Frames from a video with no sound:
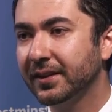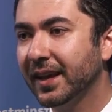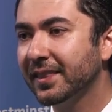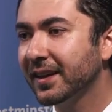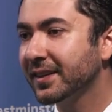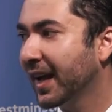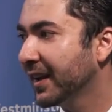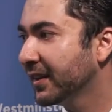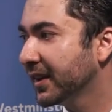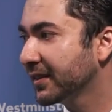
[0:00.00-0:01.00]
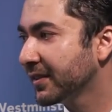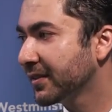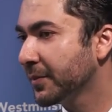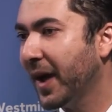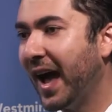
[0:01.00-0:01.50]
then they cannot
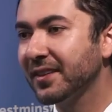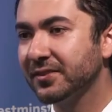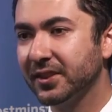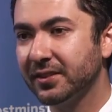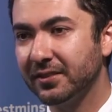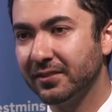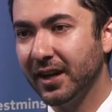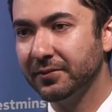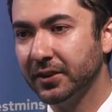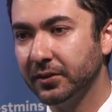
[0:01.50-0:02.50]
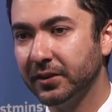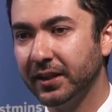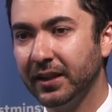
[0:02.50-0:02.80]
repatriate the revenue.